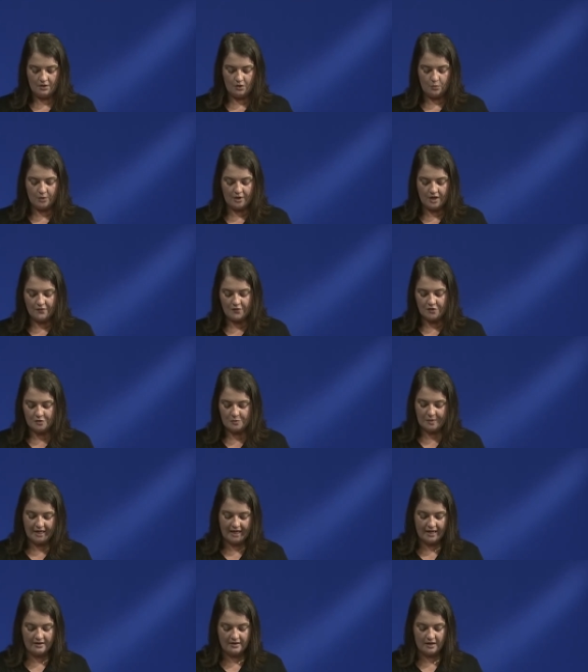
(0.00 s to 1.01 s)
When I first
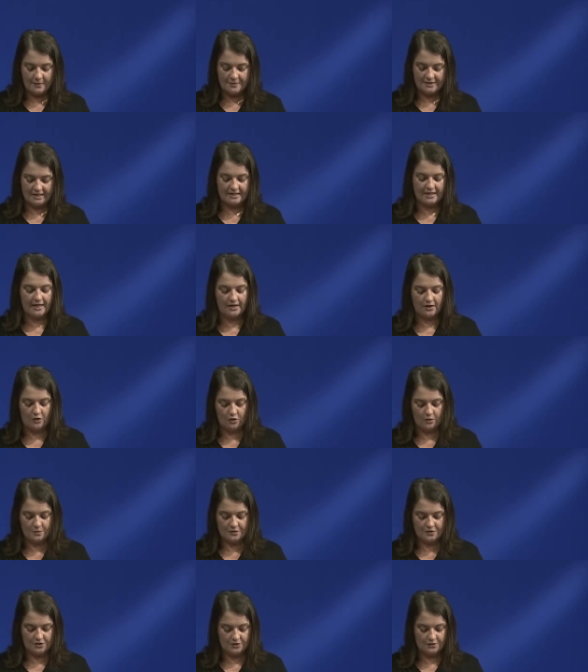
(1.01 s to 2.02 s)
began at Upstate Tiny
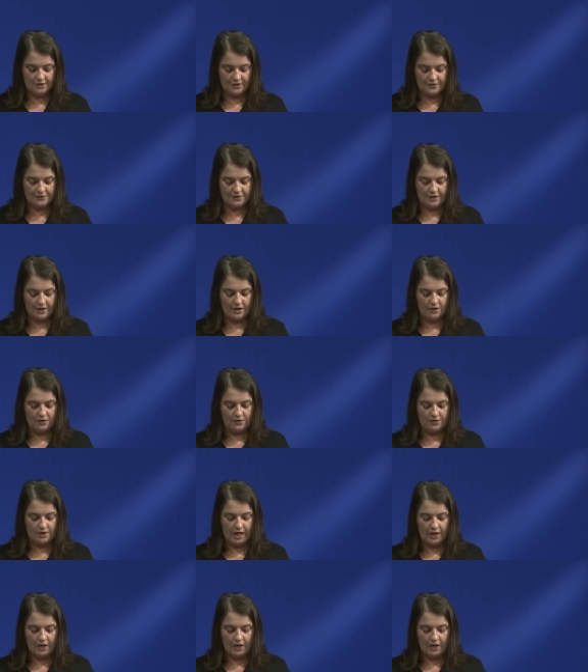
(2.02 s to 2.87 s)
Homes two years ago,